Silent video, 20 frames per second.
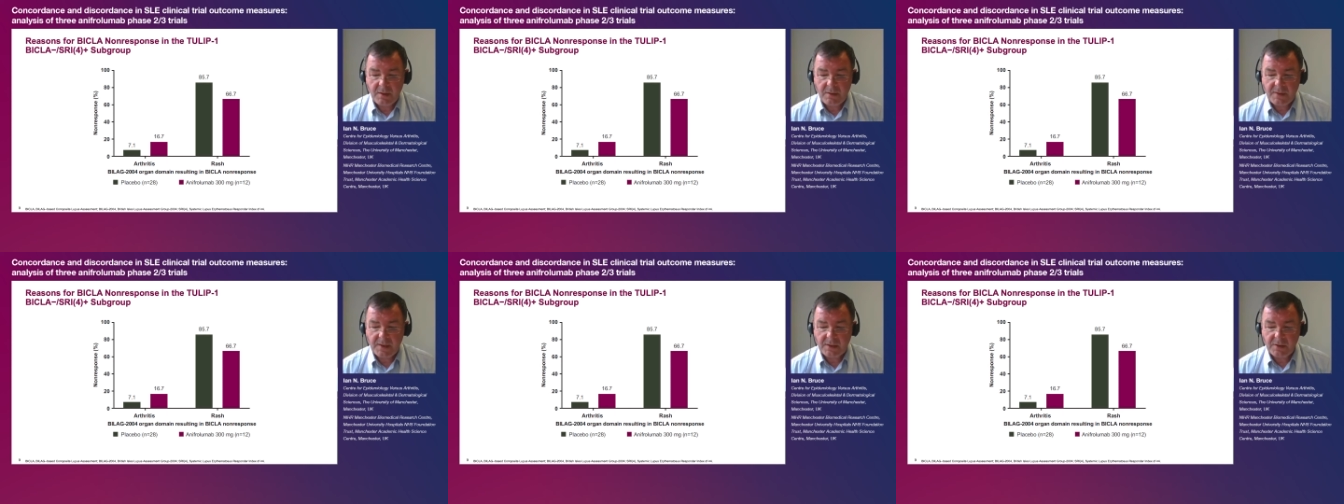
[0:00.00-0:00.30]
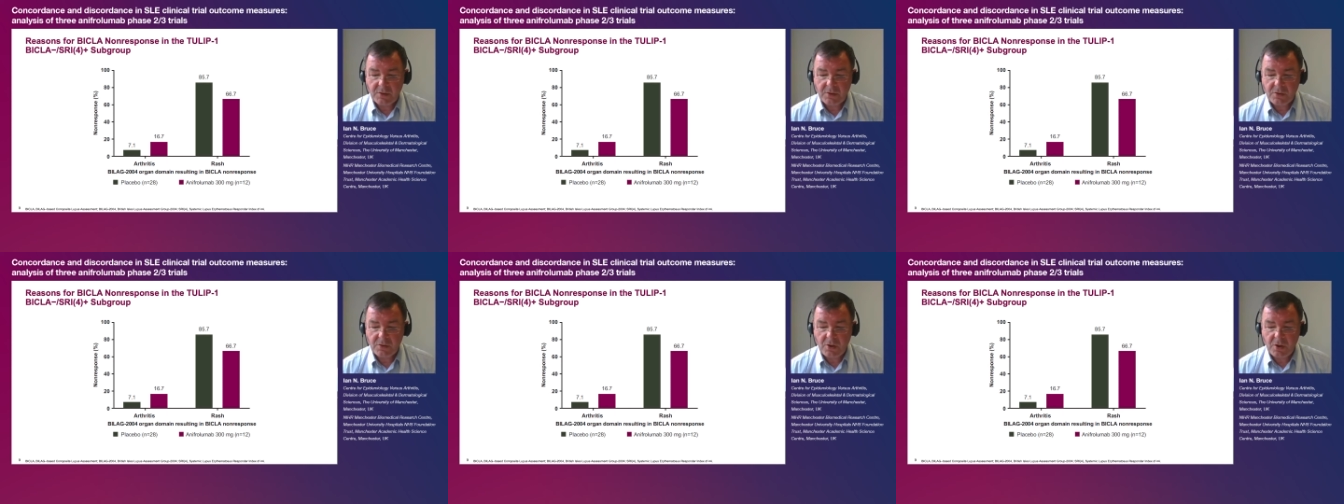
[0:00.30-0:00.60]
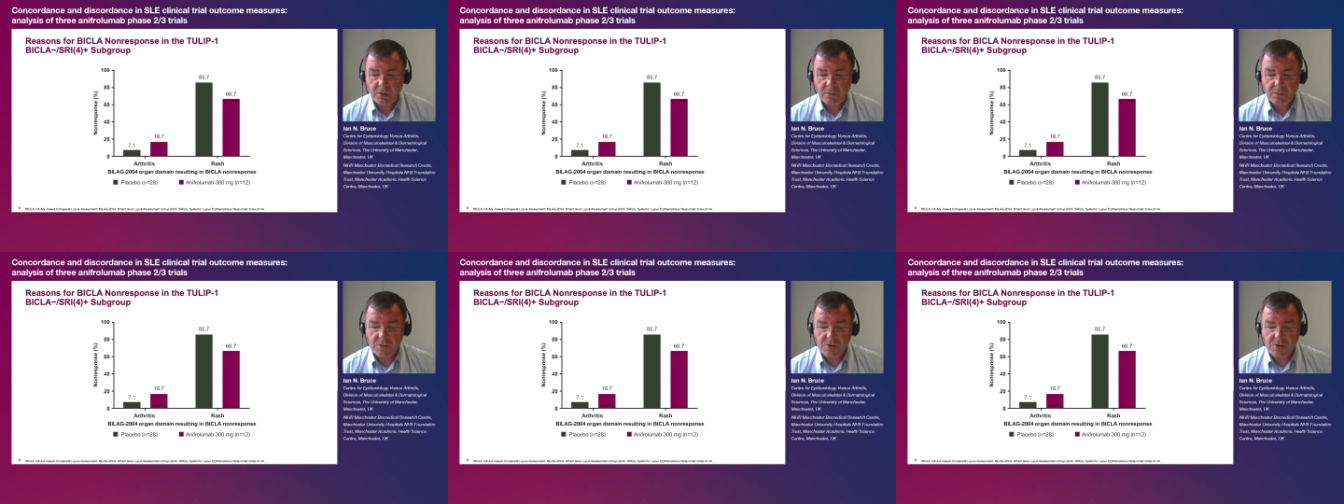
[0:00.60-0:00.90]
that had
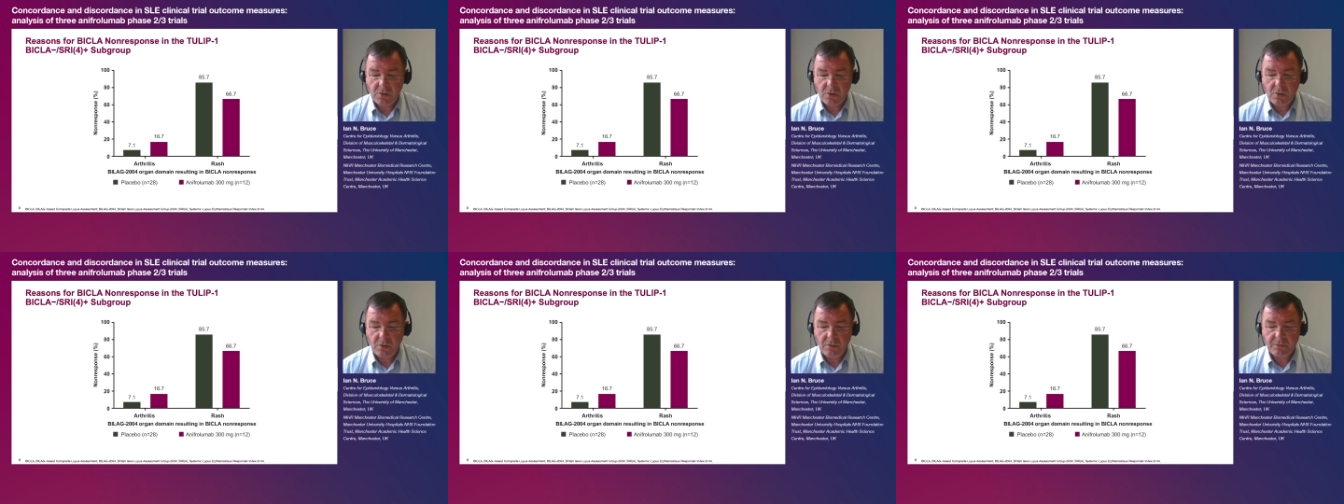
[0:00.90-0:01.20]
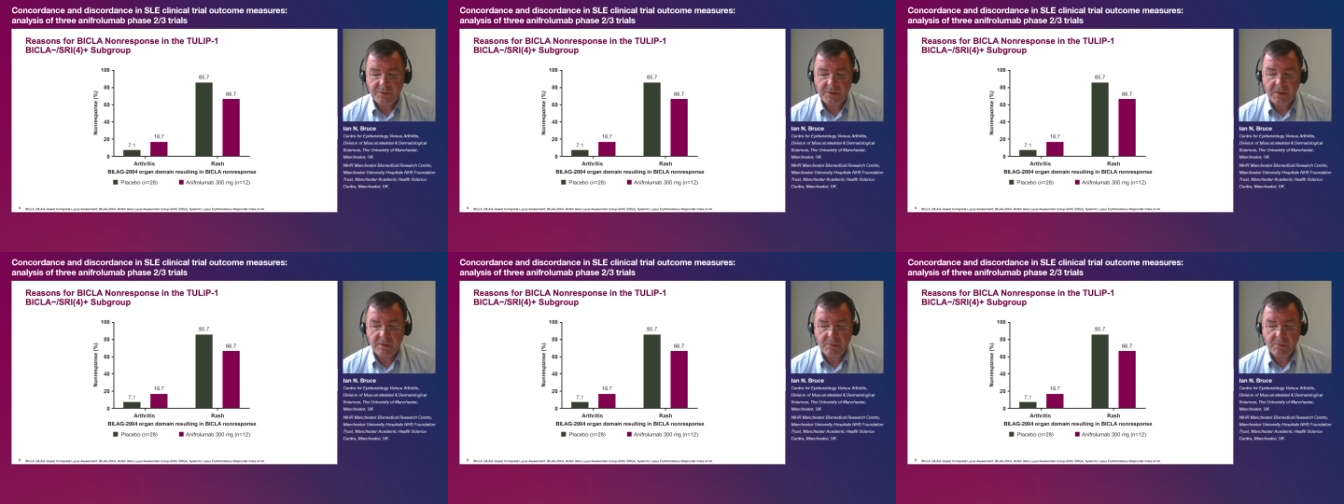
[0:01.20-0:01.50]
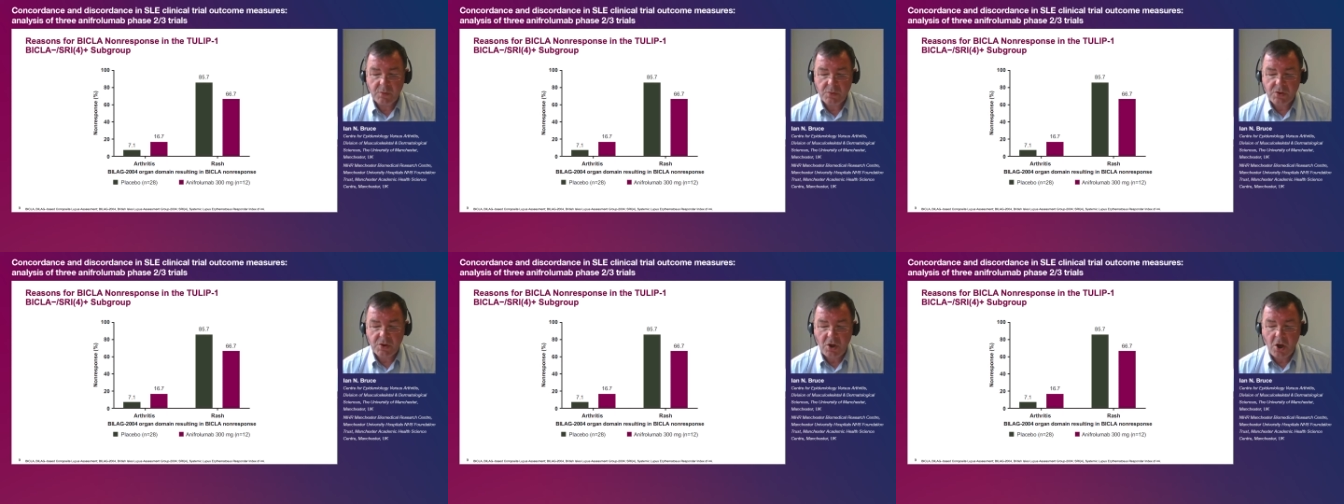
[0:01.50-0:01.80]
not resolved, and the
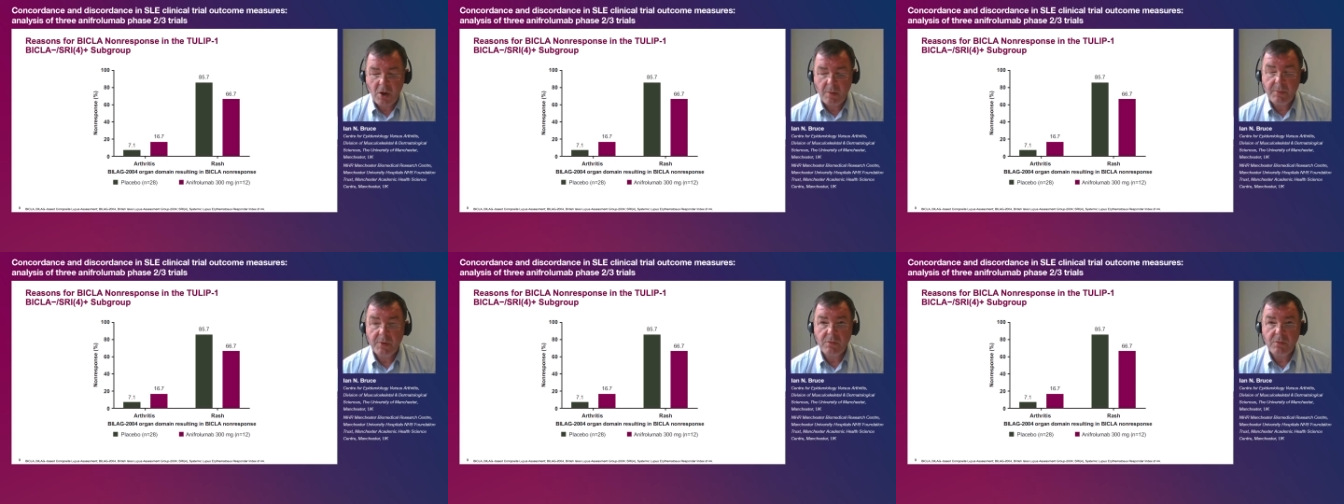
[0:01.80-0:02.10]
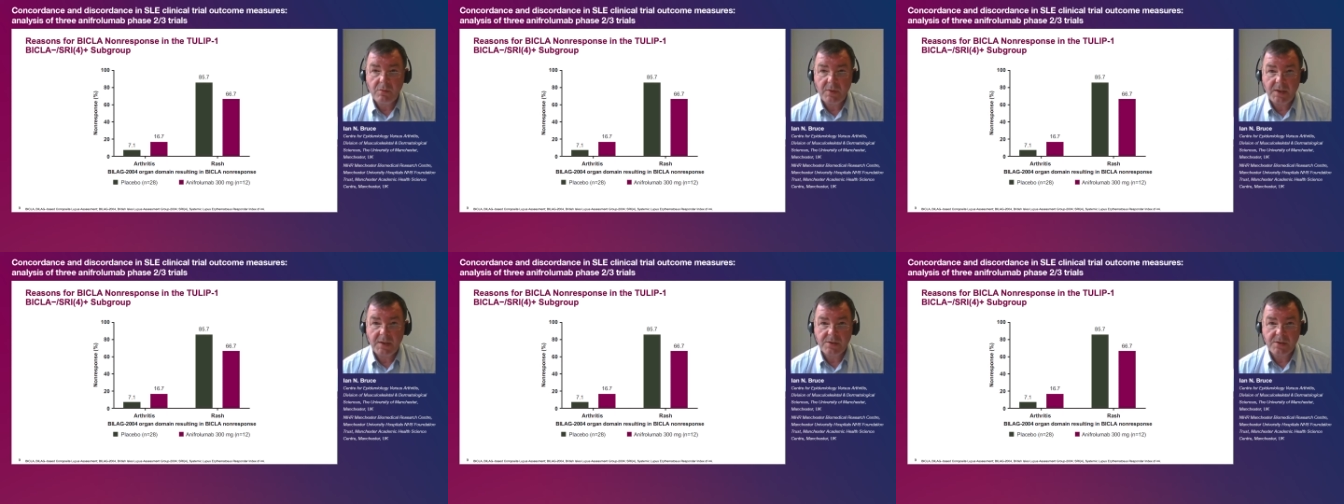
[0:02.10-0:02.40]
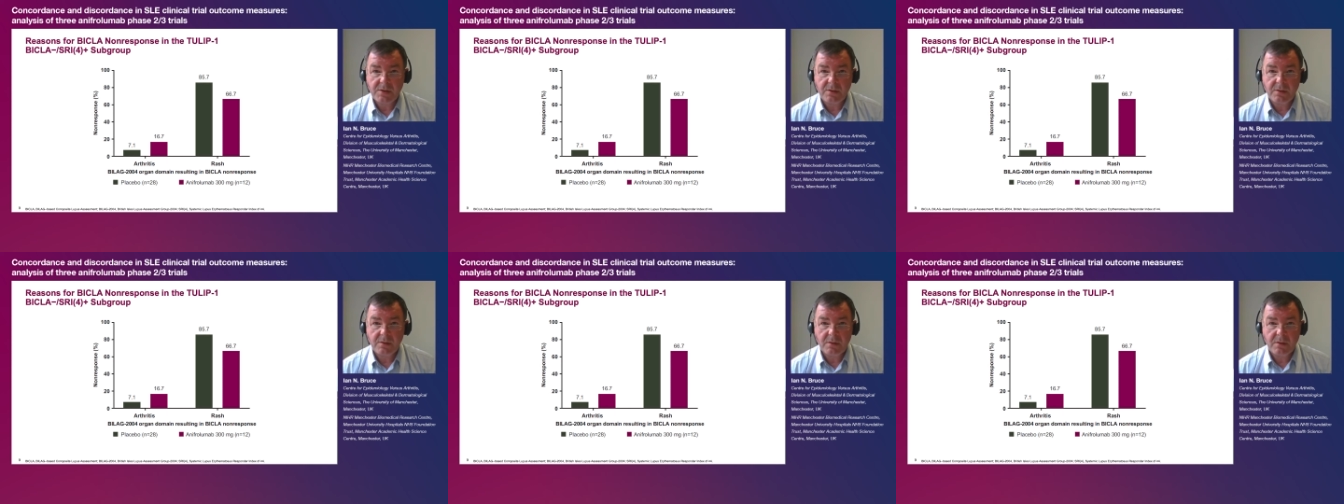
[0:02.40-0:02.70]
most common
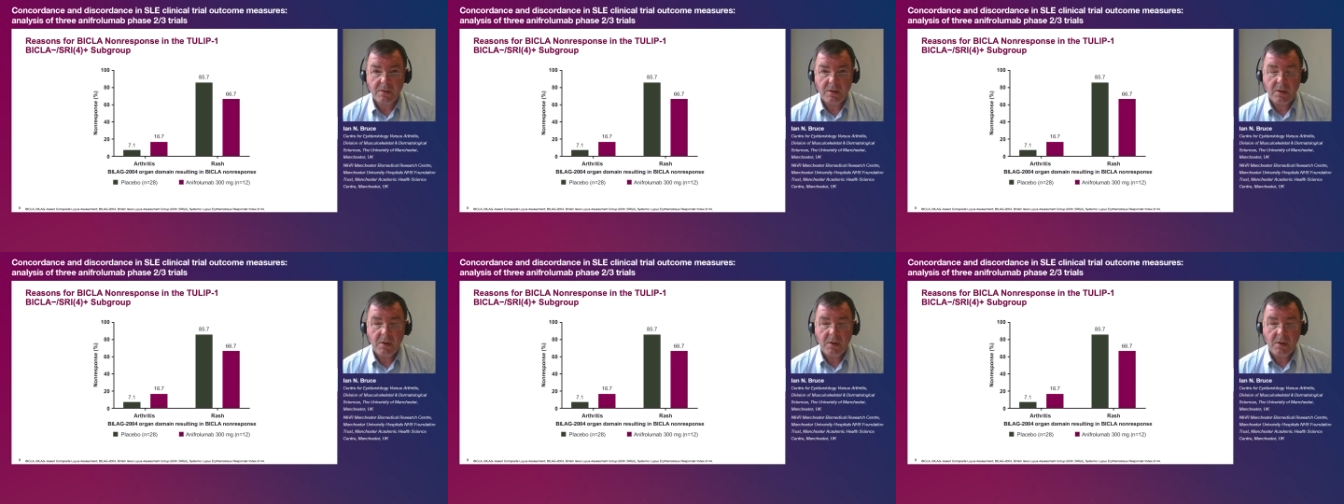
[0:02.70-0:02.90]
reason